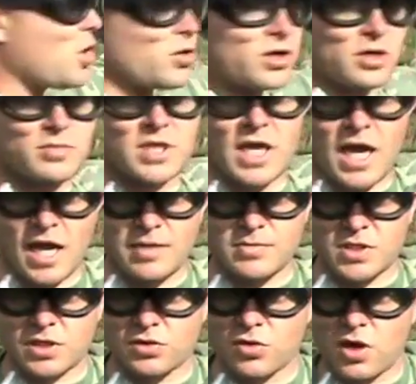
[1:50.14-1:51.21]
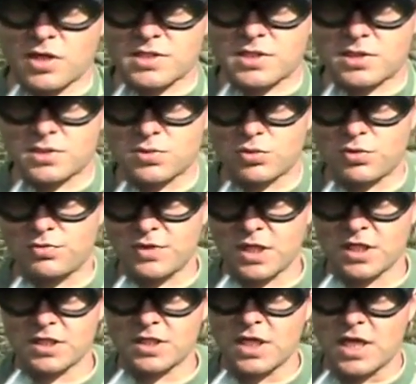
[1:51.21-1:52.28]
poka behind me across this
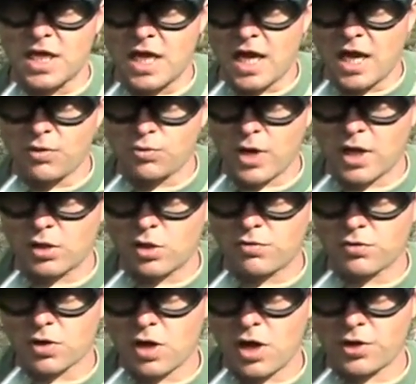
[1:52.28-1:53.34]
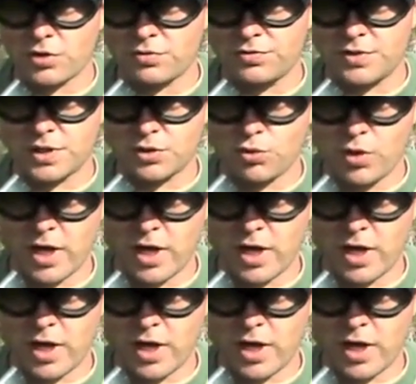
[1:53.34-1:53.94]
ravine at well over 100 feet